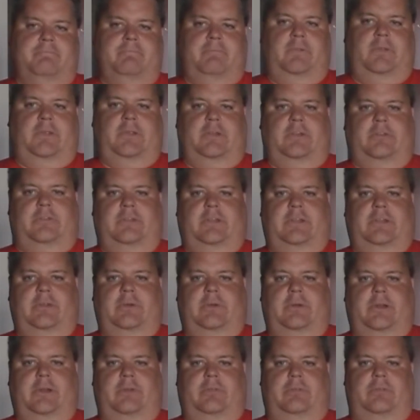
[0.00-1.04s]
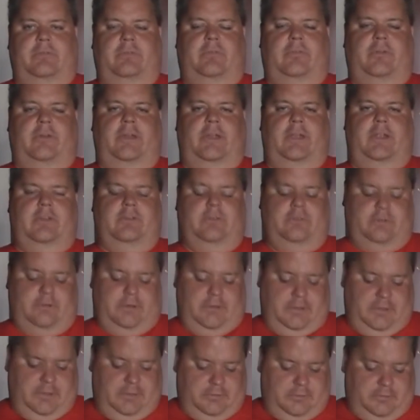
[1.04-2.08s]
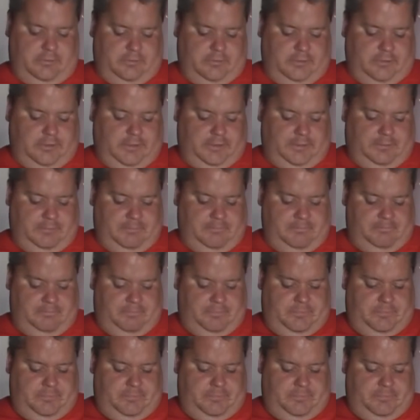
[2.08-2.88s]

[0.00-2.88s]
because they do have some free agents they need to sign.